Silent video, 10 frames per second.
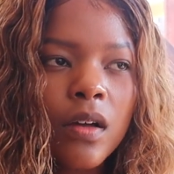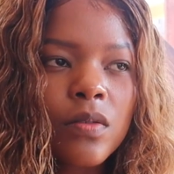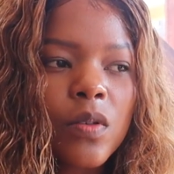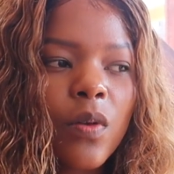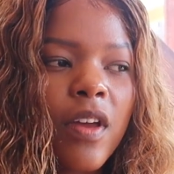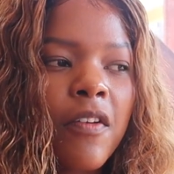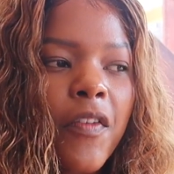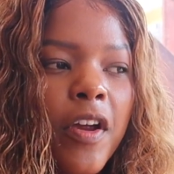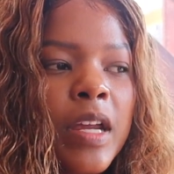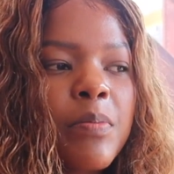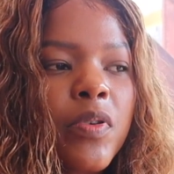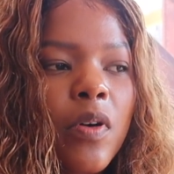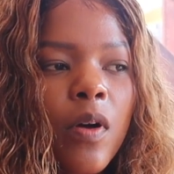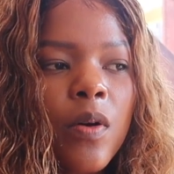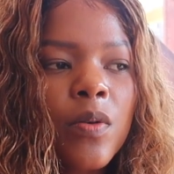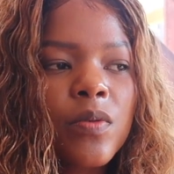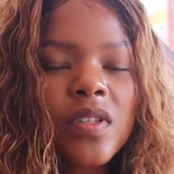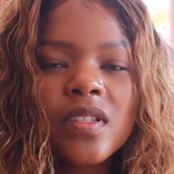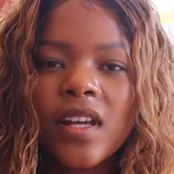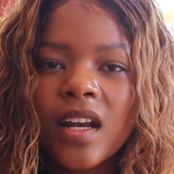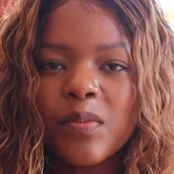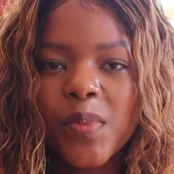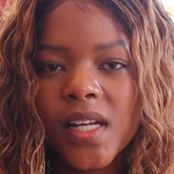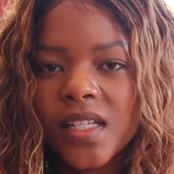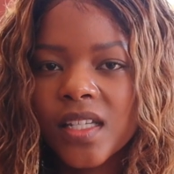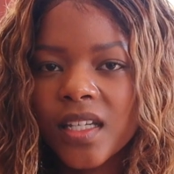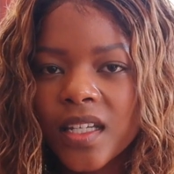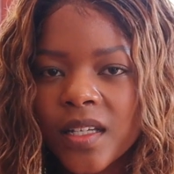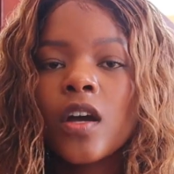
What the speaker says: So they're very pro sustainability.